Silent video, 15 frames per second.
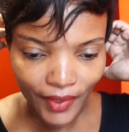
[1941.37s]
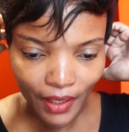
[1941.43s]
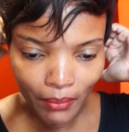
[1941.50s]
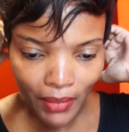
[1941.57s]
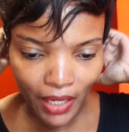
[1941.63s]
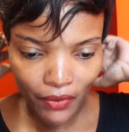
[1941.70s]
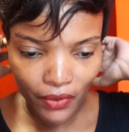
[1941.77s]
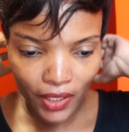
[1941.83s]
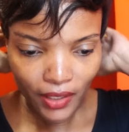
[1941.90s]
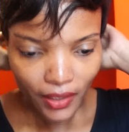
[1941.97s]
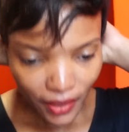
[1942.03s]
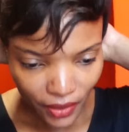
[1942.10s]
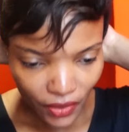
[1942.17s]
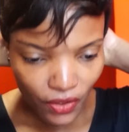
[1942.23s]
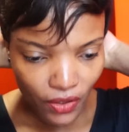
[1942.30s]

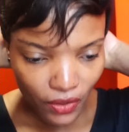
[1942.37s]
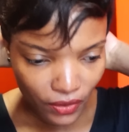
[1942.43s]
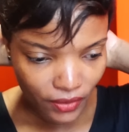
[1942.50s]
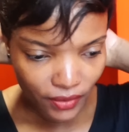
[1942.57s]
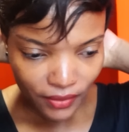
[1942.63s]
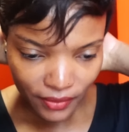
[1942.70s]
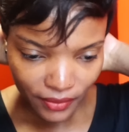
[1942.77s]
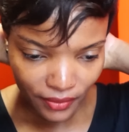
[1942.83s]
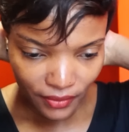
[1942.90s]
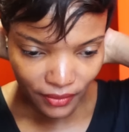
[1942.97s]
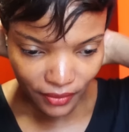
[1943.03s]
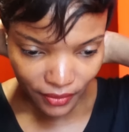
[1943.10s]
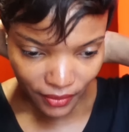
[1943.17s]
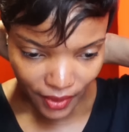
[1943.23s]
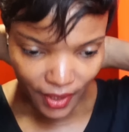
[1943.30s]
Marwa, no.
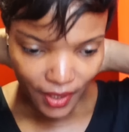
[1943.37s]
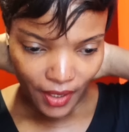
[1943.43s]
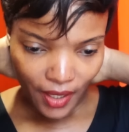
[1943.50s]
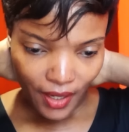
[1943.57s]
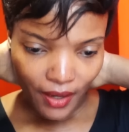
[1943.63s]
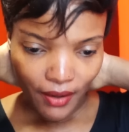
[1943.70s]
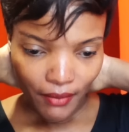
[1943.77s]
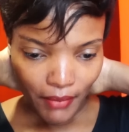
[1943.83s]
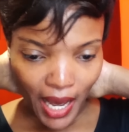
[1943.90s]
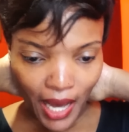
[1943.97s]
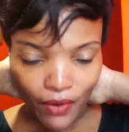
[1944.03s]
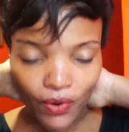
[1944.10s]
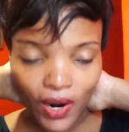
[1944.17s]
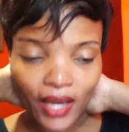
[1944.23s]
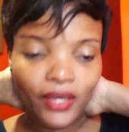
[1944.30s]

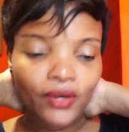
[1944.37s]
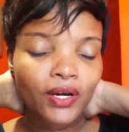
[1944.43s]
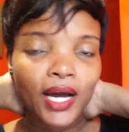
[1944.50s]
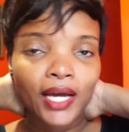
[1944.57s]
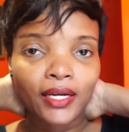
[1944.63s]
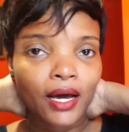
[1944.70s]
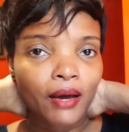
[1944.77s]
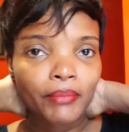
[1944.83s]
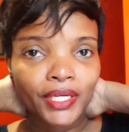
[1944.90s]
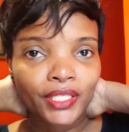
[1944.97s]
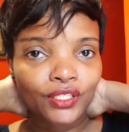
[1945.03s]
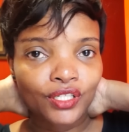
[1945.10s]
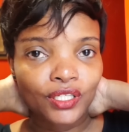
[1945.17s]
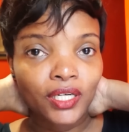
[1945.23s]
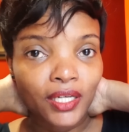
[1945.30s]
Marwa, you cannot
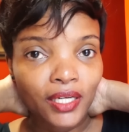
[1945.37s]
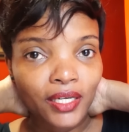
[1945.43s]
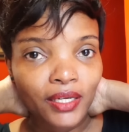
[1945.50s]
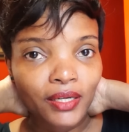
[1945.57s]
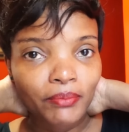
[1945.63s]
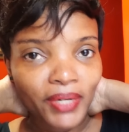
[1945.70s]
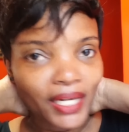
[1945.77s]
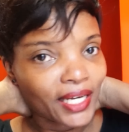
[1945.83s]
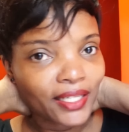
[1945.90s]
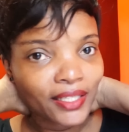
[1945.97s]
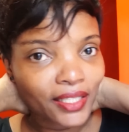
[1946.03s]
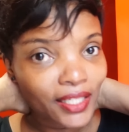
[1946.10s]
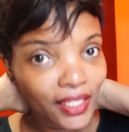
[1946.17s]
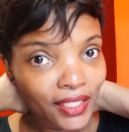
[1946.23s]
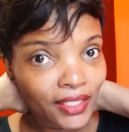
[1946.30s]
be cheap like
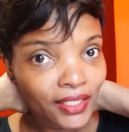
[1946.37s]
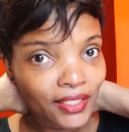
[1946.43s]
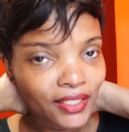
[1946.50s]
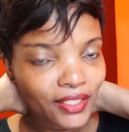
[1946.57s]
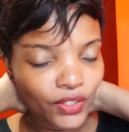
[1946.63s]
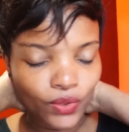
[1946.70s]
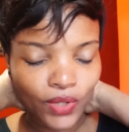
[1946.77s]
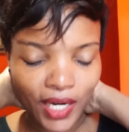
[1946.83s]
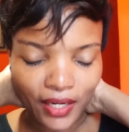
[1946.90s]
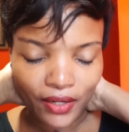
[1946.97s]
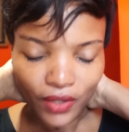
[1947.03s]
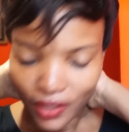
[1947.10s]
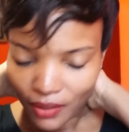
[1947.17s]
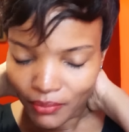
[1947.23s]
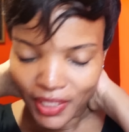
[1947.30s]
this. You
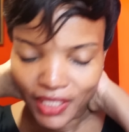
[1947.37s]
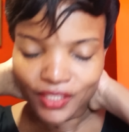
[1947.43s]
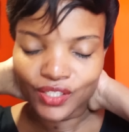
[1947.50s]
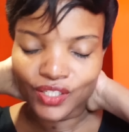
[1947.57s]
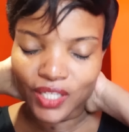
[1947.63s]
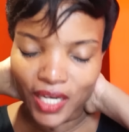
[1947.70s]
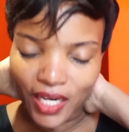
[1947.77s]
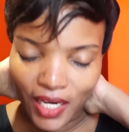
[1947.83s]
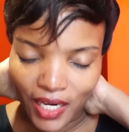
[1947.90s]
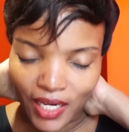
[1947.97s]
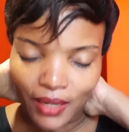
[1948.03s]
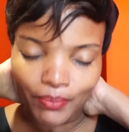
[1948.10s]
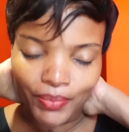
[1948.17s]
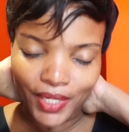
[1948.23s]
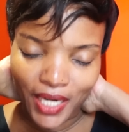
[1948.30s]
cannot be
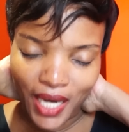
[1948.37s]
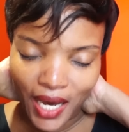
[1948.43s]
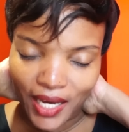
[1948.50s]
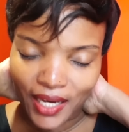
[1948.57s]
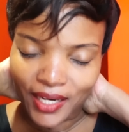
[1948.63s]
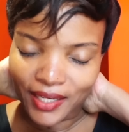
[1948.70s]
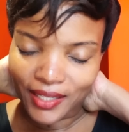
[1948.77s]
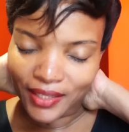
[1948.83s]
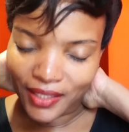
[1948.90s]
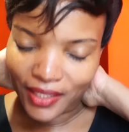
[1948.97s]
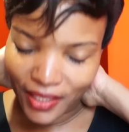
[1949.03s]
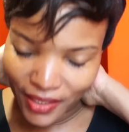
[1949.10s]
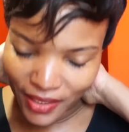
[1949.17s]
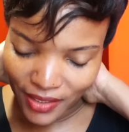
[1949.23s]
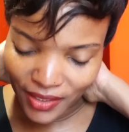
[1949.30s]
cheap like
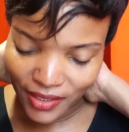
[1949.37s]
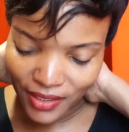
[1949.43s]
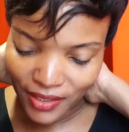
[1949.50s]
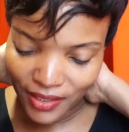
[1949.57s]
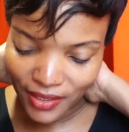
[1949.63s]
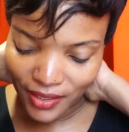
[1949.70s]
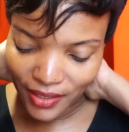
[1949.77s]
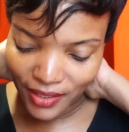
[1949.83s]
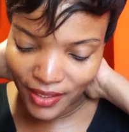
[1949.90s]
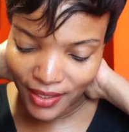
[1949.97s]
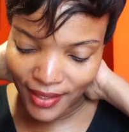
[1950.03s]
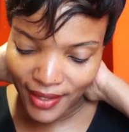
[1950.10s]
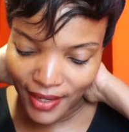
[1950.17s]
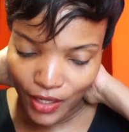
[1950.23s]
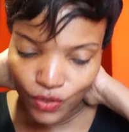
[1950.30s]
this.
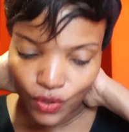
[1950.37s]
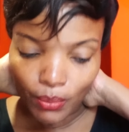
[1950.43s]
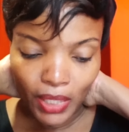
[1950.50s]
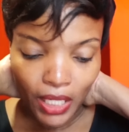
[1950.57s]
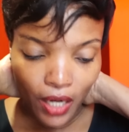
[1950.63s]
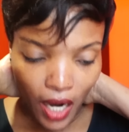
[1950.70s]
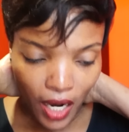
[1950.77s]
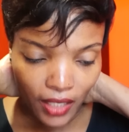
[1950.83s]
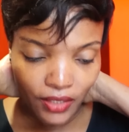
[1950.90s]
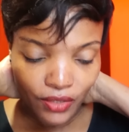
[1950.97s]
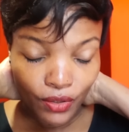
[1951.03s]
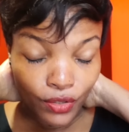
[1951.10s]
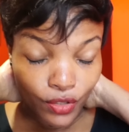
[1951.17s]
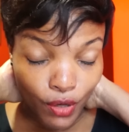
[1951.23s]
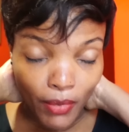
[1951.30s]
So because
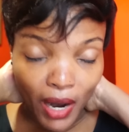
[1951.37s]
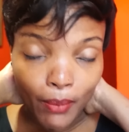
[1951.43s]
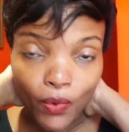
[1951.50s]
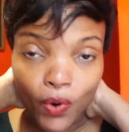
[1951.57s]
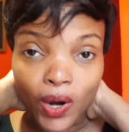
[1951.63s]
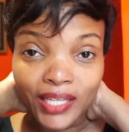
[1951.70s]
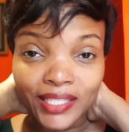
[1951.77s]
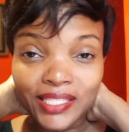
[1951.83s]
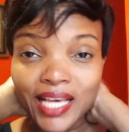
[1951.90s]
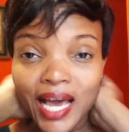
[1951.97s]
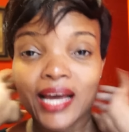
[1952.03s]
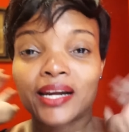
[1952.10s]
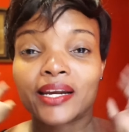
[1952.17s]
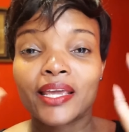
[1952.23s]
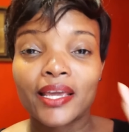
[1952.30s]
Rocio mom wants
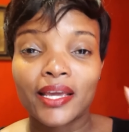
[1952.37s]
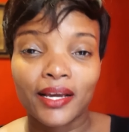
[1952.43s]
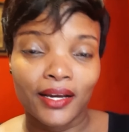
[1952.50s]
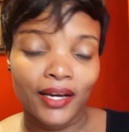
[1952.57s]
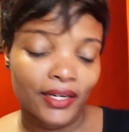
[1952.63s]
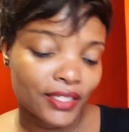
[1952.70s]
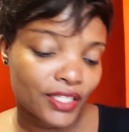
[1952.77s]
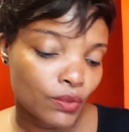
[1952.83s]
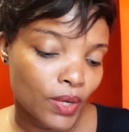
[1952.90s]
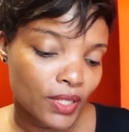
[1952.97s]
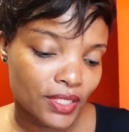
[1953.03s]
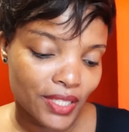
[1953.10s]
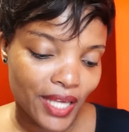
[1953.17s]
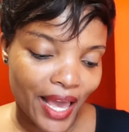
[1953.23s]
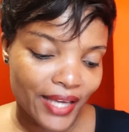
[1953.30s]
a ring and she
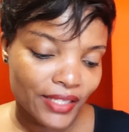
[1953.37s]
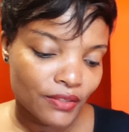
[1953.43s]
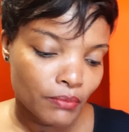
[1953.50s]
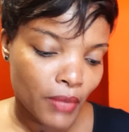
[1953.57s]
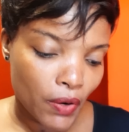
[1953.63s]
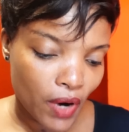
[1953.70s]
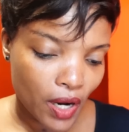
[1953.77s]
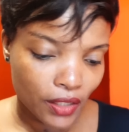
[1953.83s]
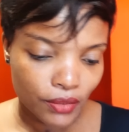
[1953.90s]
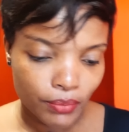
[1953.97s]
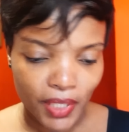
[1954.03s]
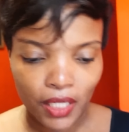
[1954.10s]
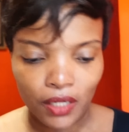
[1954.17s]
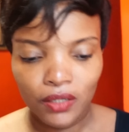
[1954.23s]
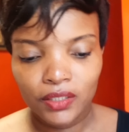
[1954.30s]
wants the Esmeralda
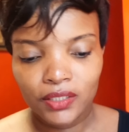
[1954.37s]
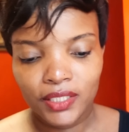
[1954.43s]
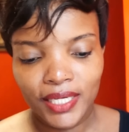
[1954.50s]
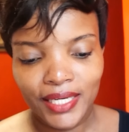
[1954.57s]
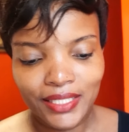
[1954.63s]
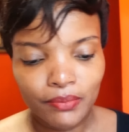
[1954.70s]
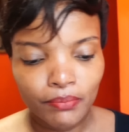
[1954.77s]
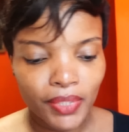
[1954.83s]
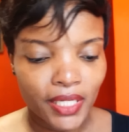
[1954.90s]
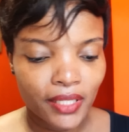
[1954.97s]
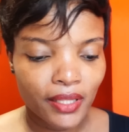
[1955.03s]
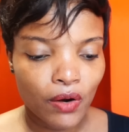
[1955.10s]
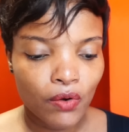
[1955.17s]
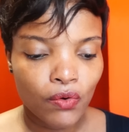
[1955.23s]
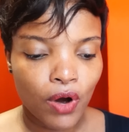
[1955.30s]
because it's been
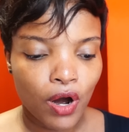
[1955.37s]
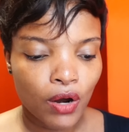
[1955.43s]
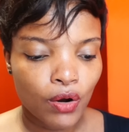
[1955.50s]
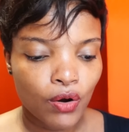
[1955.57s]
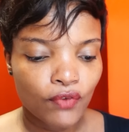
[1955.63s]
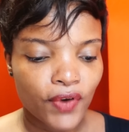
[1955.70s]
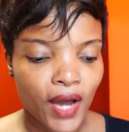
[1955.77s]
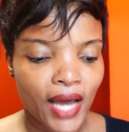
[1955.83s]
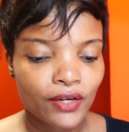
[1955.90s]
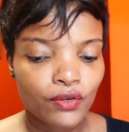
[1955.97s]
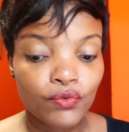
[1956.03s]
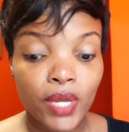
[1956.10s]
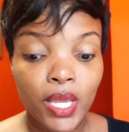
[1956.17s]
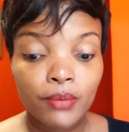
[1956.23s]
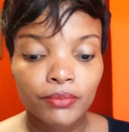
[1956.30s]
the rock of her
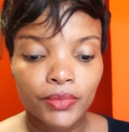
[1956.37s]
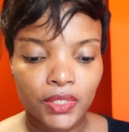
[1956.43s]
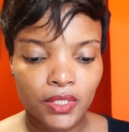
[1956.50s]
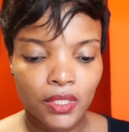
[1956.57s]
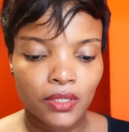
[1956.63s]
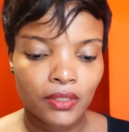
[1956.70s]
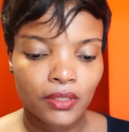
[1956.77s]
dreams.